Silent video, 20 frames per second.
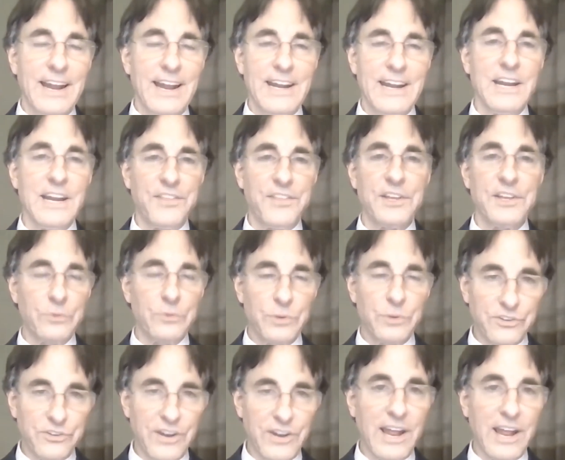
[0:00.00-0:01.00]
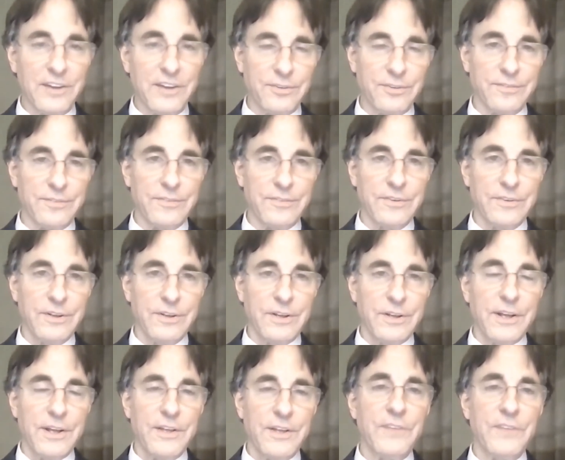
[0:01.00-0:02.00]
And anything you resent
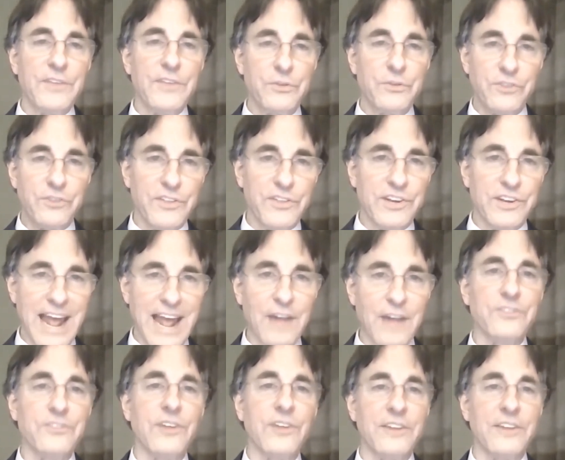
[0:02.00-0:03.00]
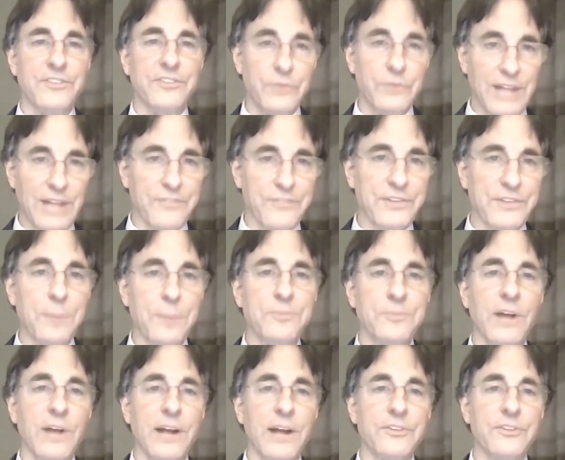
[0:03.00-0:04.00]
that you see the downsides of without the
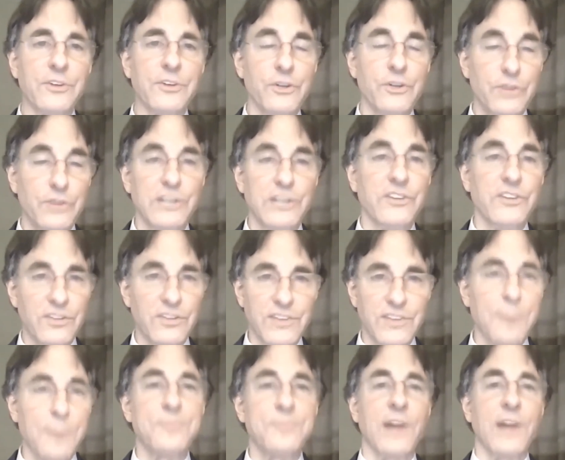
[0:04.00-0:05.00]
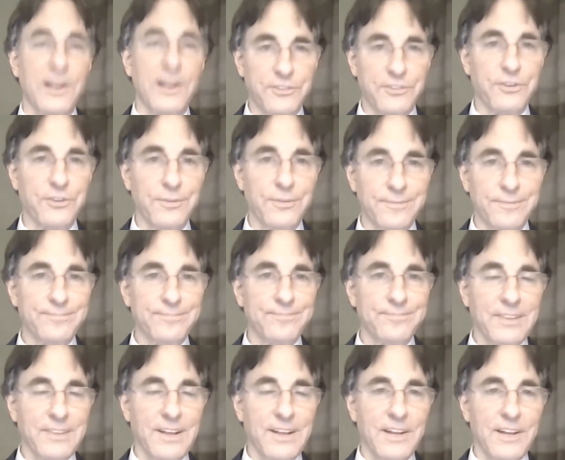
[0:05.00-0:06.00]
upsides, you need to see the upsides to,
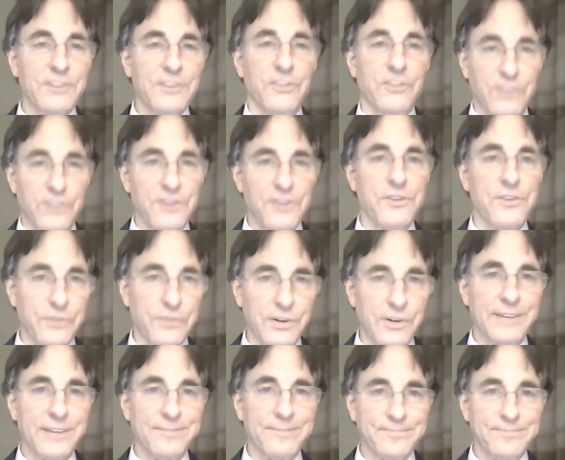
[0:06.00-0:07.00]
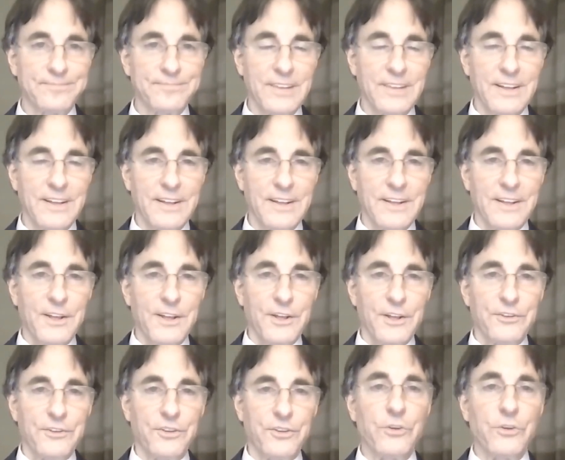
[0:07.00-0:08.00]
to set you free.
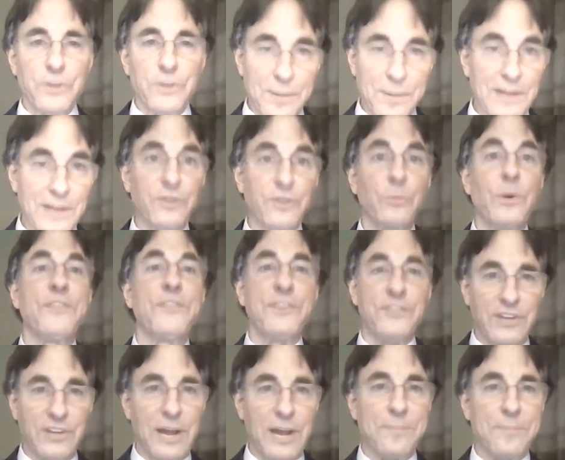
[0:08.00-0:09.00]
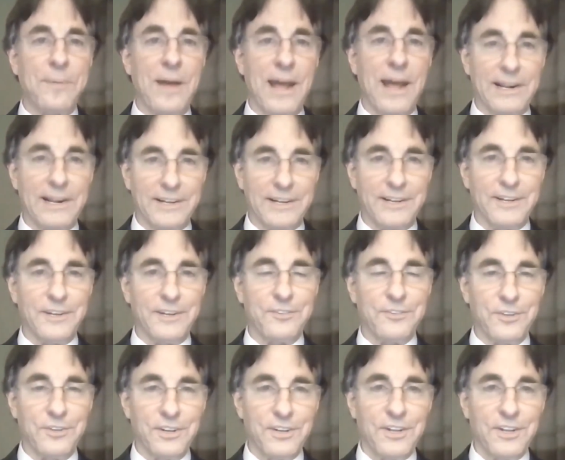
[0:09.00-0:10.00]
So it depends on what the setback is.
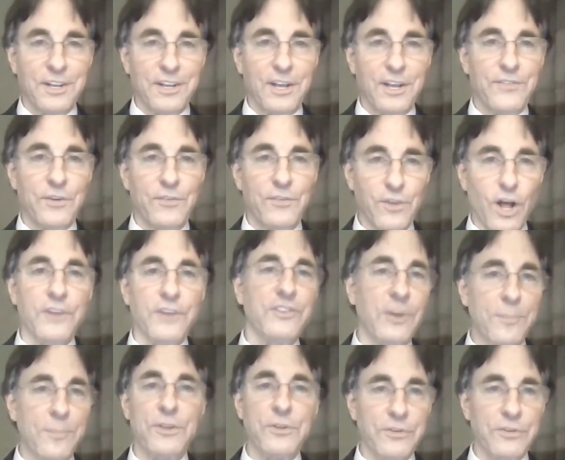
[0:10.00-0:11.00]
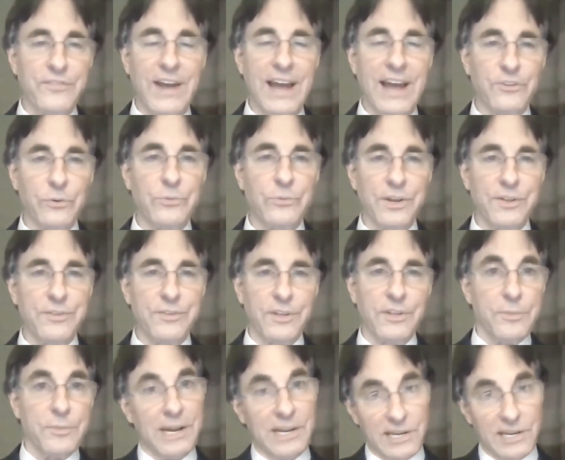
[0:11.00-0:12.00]
If you've lost something you're infatuated with,
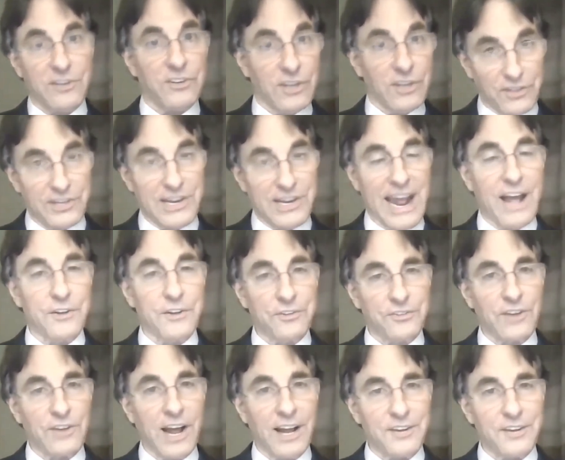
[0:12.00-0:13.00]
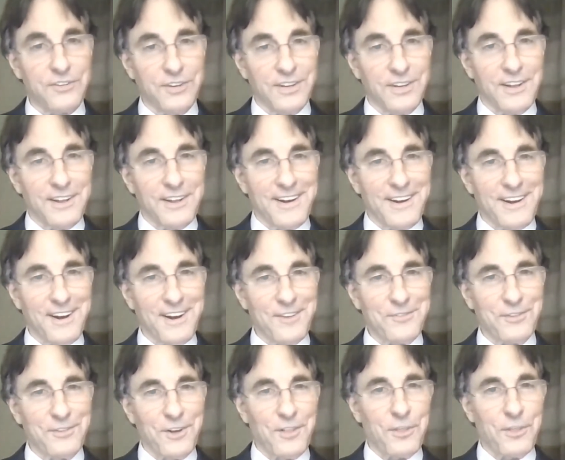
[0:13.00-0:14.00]
you may need to see the downside
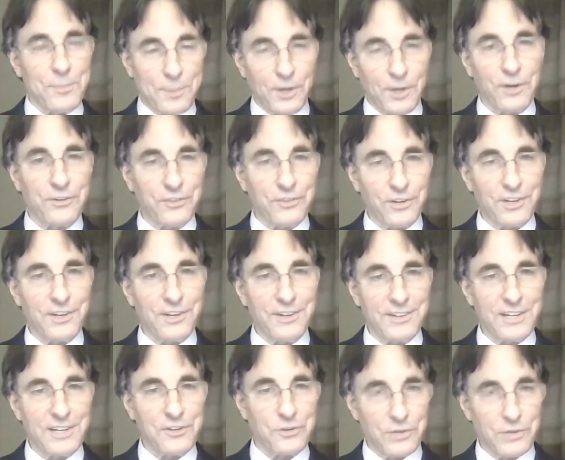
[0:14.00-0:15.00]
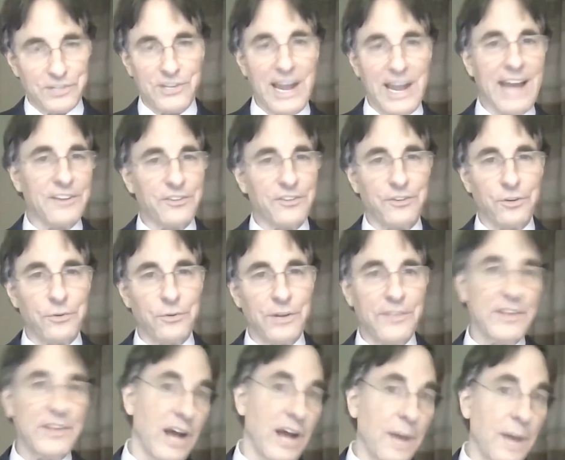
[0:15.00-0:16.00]
of the person that you're attached to
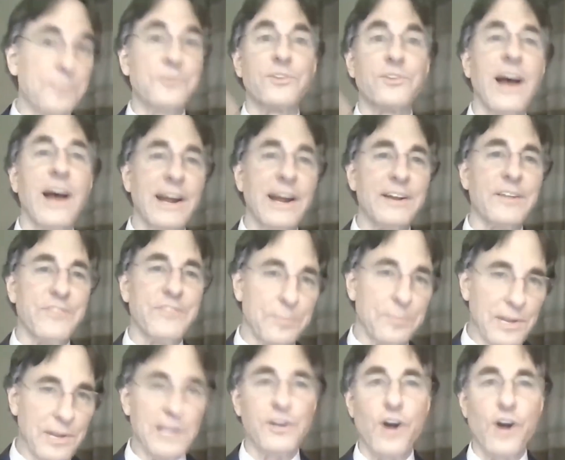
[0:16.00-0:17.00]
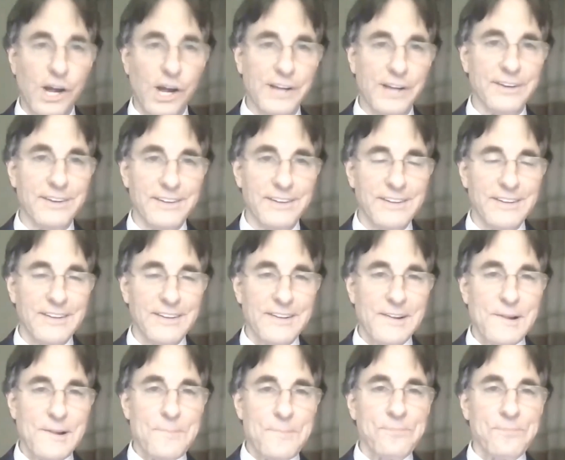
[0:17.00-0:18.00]
and the upside of them being gone.
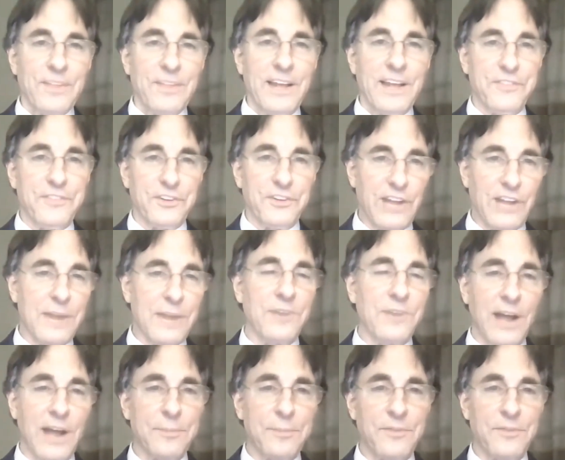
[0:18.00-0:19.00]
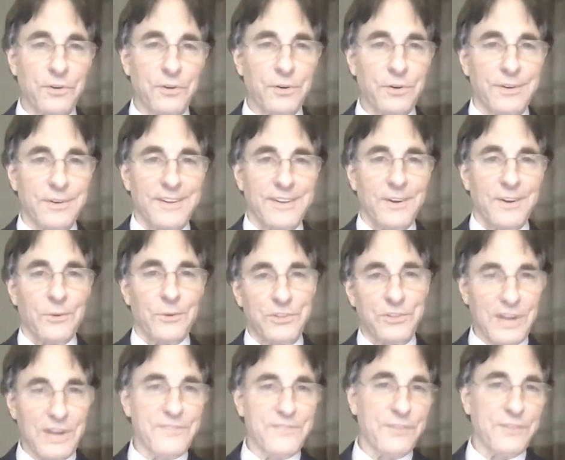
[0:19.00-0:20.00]
At the same time, if you're
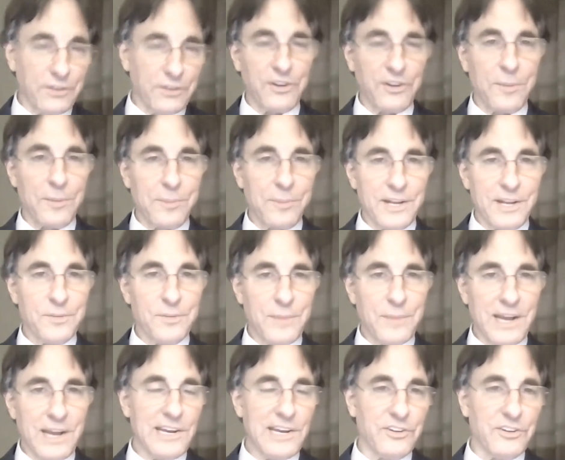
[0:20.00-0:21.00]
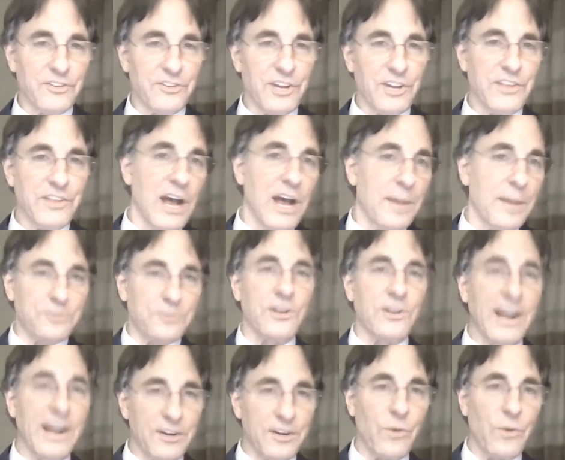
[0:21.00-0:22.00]
resentful to somebody, you may need to see the
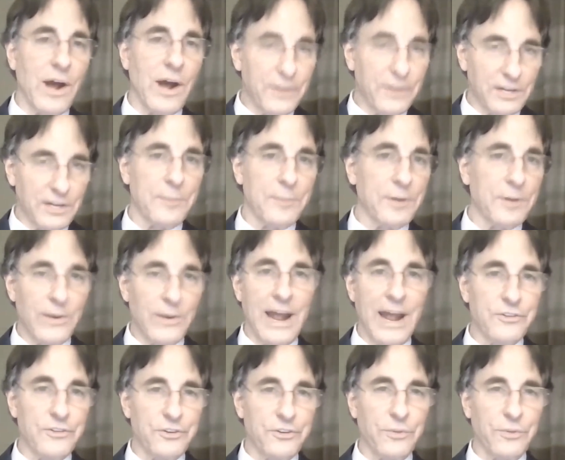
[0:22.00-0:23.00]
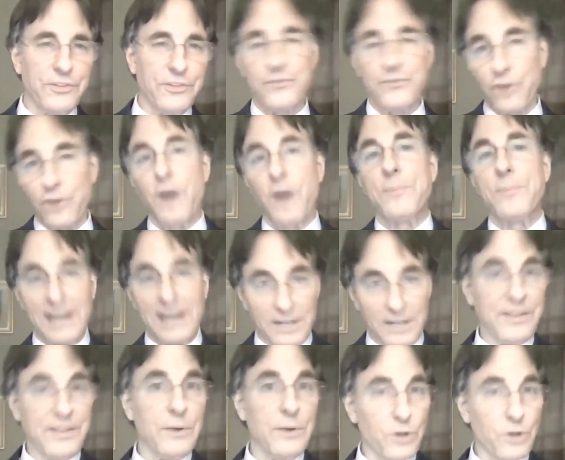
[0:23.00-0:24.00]
upside of why they're coming around you and the
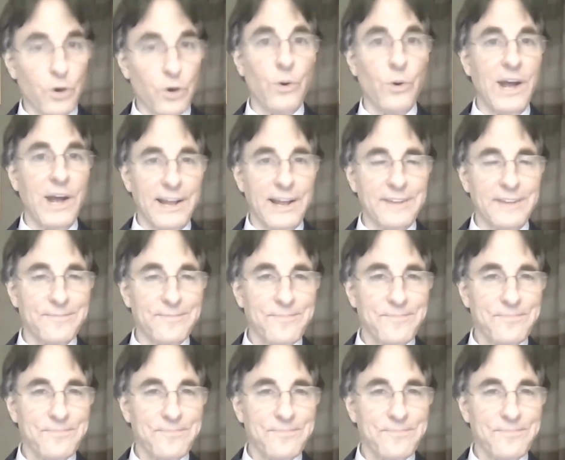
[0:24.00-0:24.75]
drawback if they were to go away.